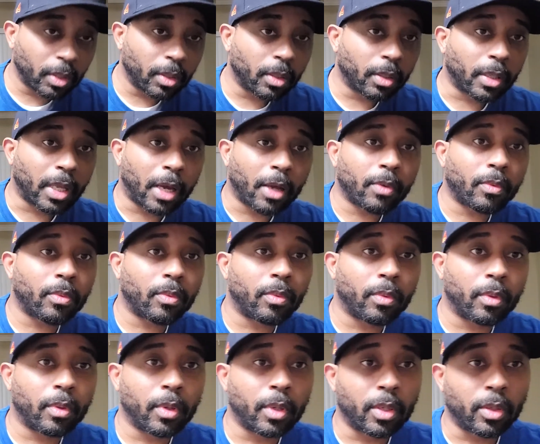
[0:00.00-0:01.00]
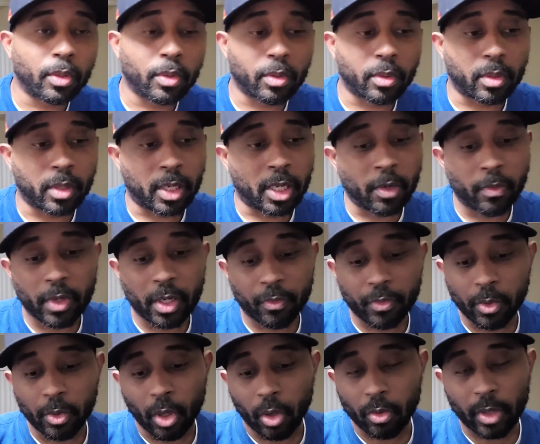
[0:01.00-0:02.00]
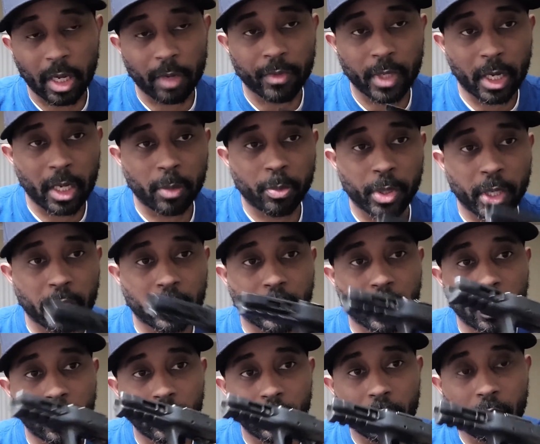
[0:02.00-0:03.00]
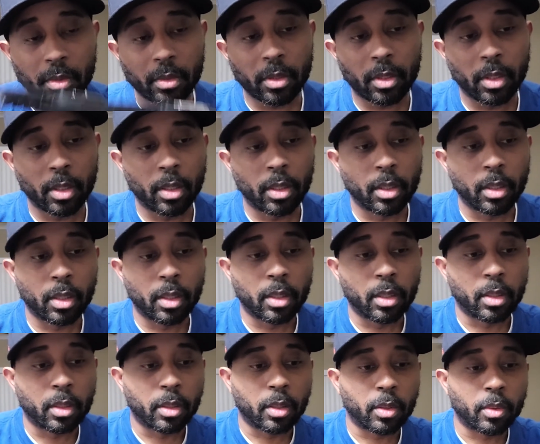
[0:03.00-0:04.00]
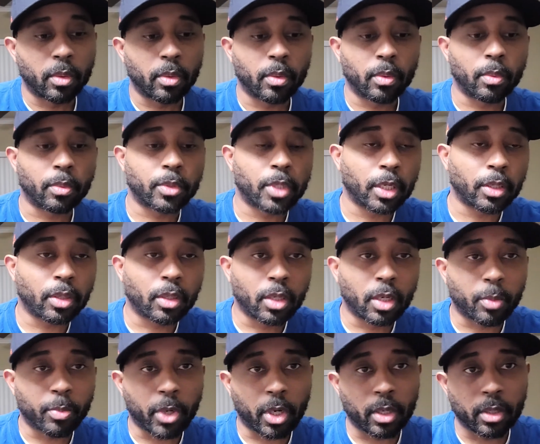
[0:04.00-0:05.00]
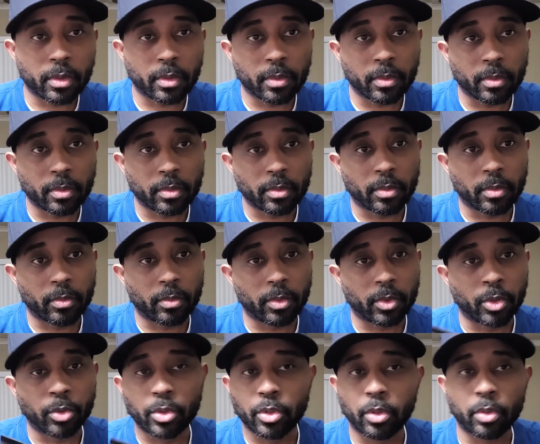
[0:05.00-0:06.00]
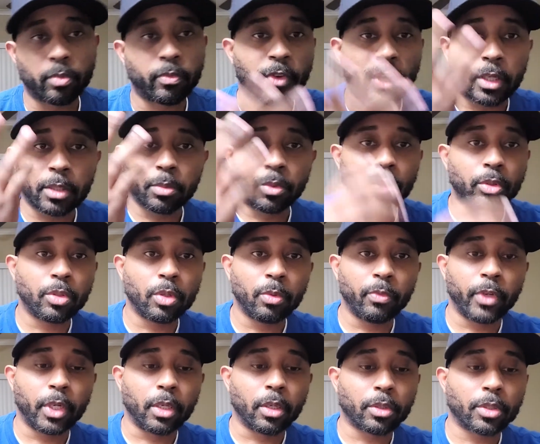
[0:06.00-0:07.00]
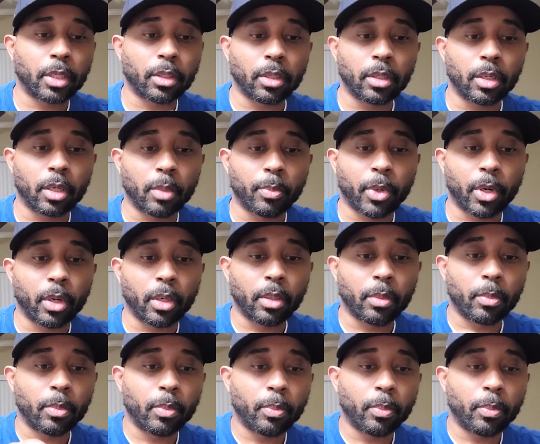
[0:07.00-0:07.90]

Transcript: That even if you don't have the Apex kit, take your gun apart. YouTube, find some YouTube videos. Take your gun apart.